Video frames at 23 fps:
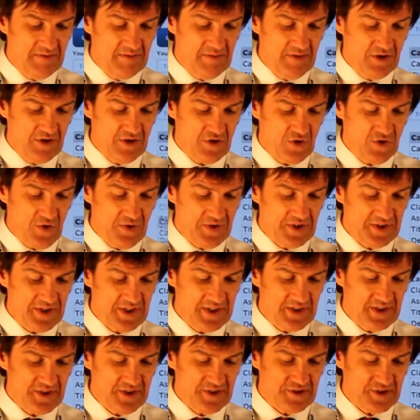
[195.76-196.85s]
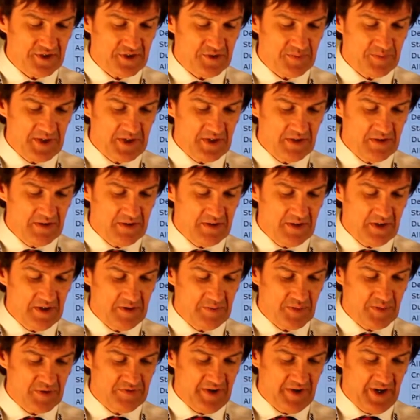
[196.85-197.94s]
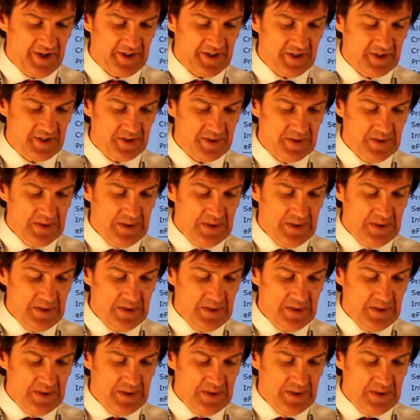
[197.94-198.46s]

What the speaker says: look at all the details that's being provided,